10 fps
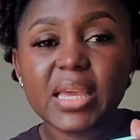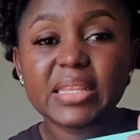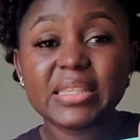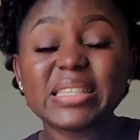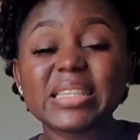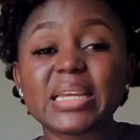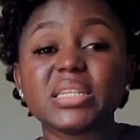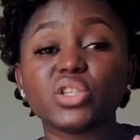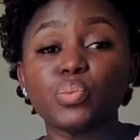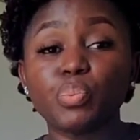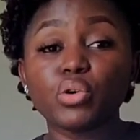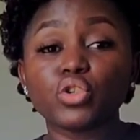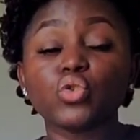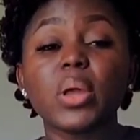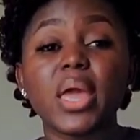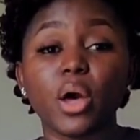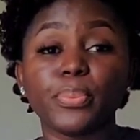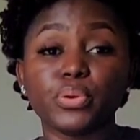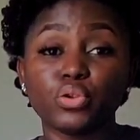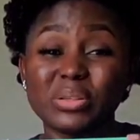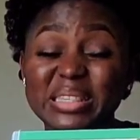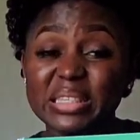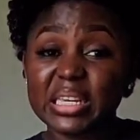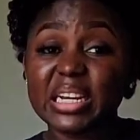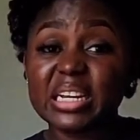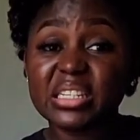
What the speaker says: This light is supposed to help you to see